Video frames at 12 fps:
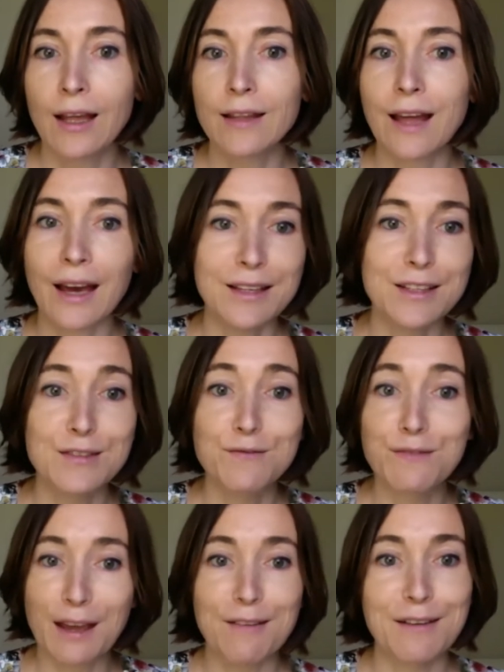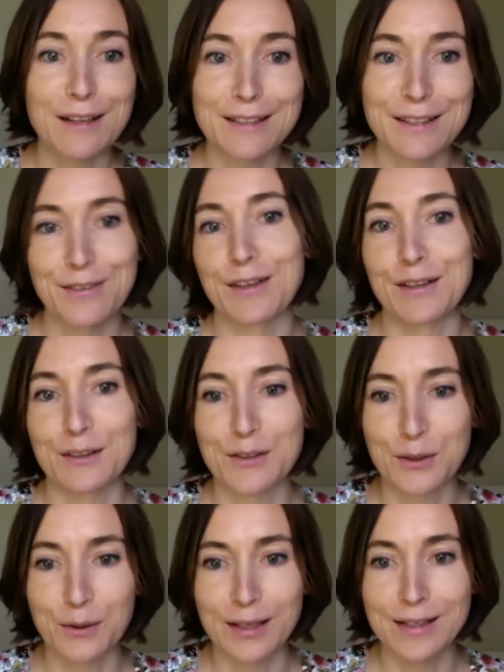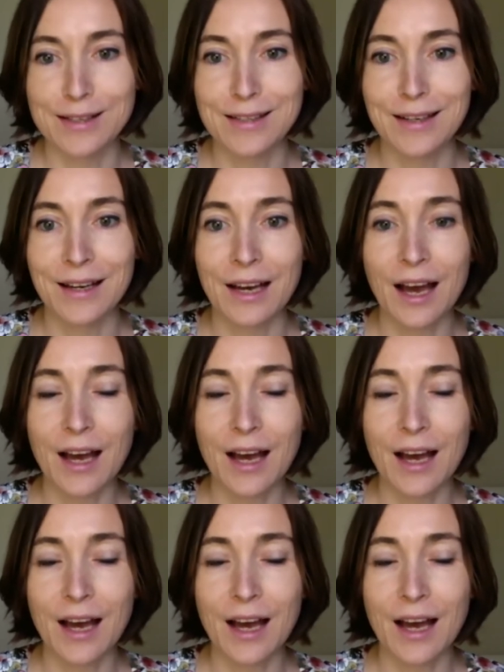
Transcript: That is very difficult to answer.